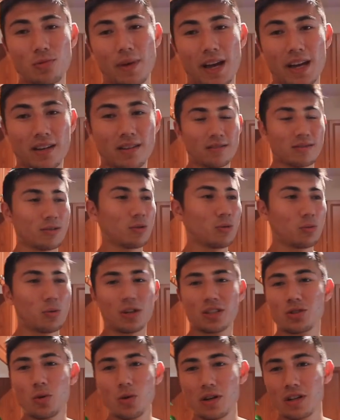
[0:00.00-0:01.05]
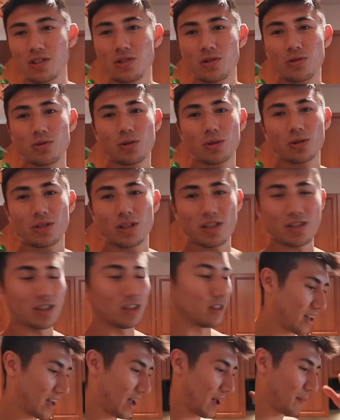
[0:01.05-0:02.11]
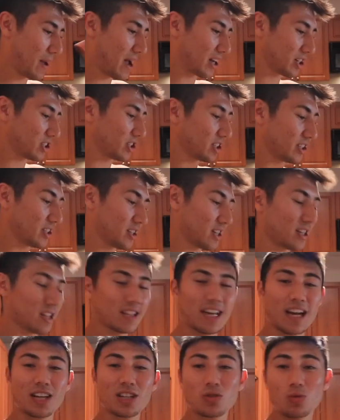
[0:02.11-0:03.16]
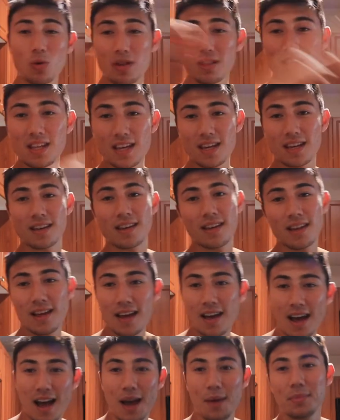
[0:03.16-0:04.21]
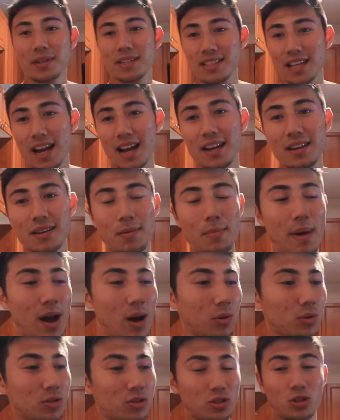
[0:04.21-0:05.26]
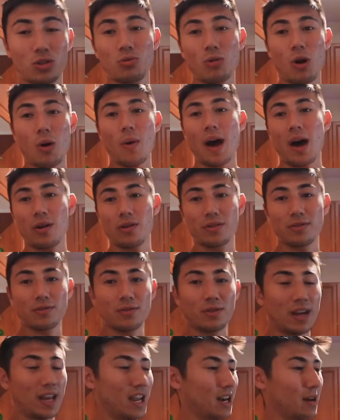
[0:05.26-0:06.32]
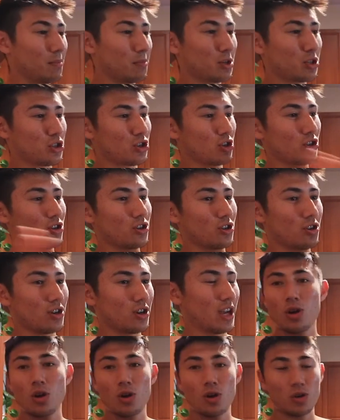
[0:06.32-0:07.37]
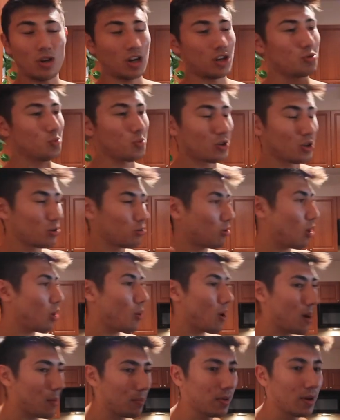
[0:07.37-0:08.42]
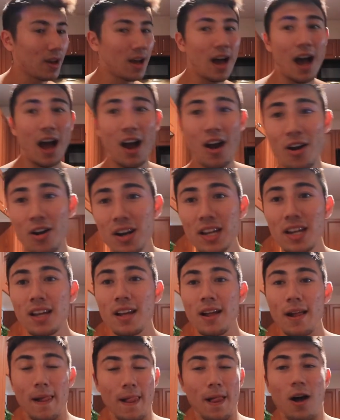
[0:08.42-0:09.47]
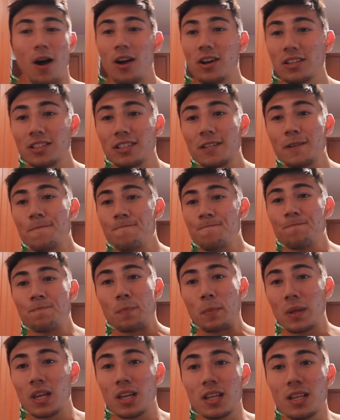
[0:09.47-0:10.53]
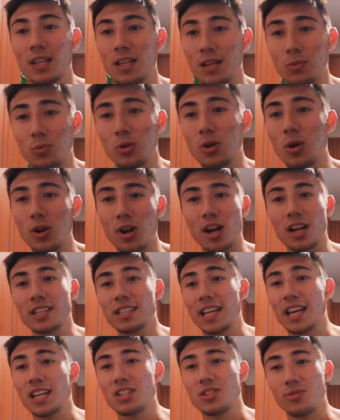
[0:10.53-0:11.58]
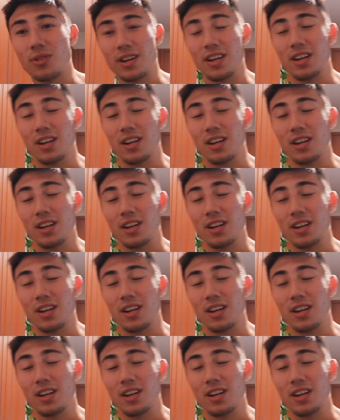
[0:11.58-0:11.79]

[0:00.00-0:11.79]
man. What 22-year-old doesn't? That is one thing I'm excited about to grow out of and mature. As we grow up, we're going on a tangent right